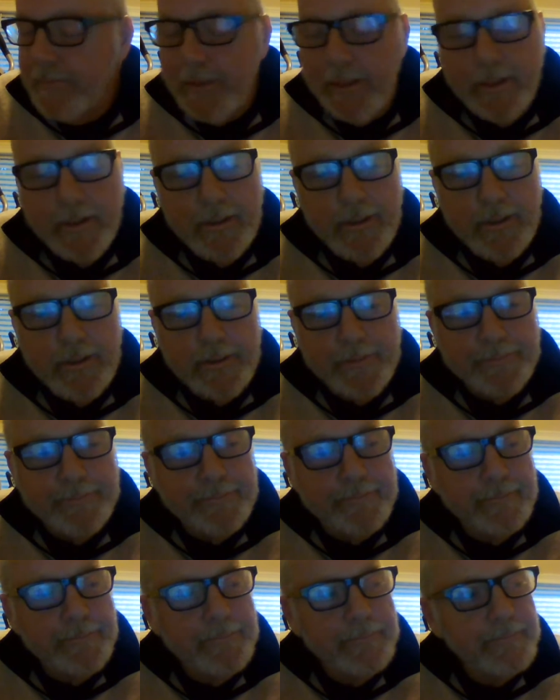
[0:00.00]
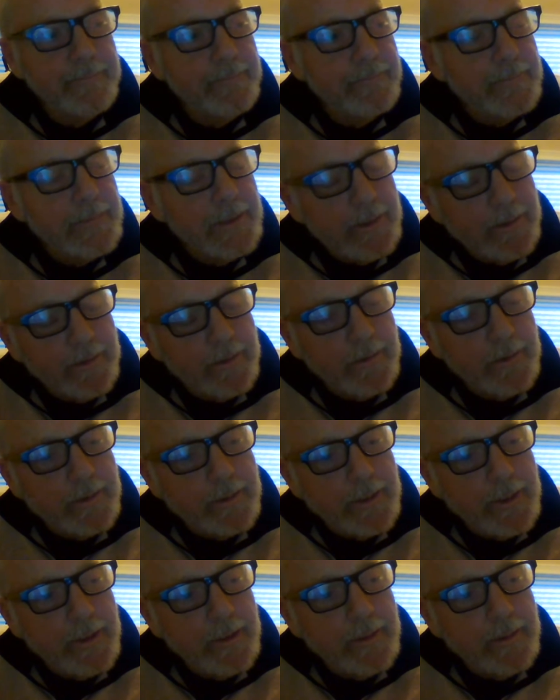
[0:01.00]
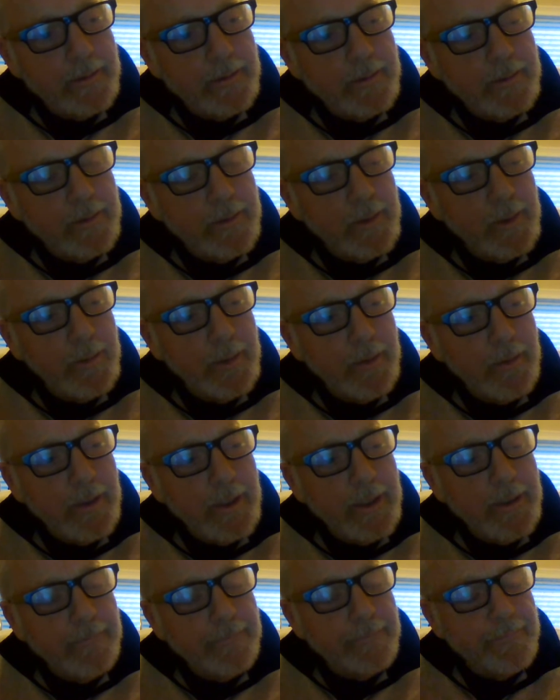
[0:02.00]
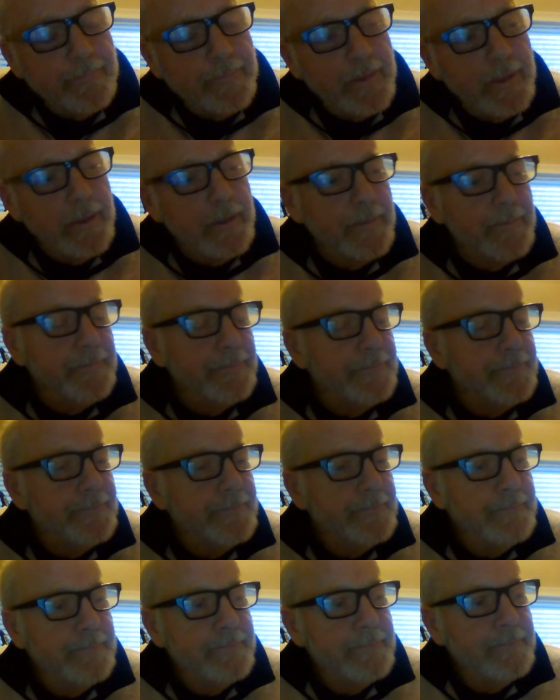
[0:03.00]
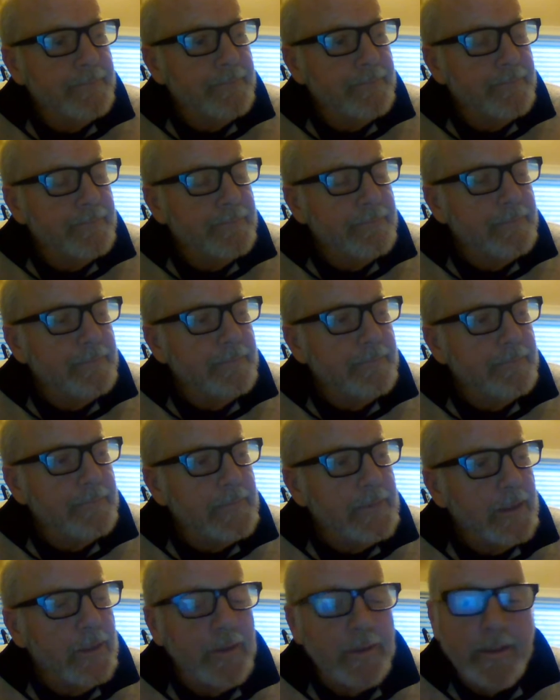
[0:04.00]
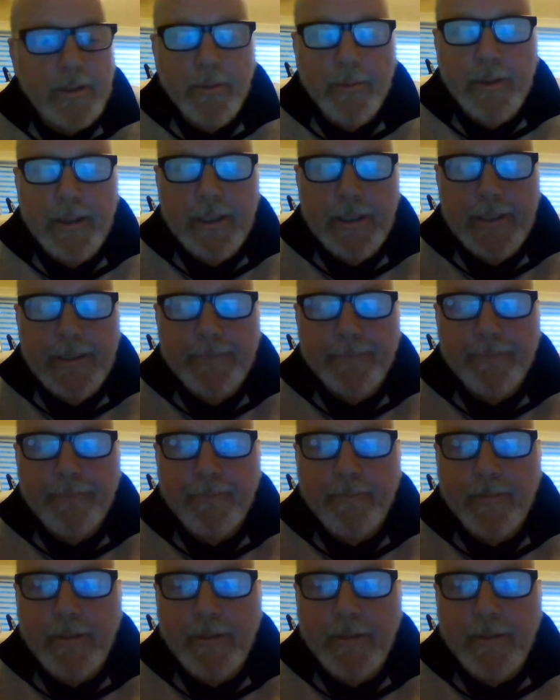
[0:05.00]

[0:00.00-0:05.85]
And, just looked at, you know, my wife and looked at me.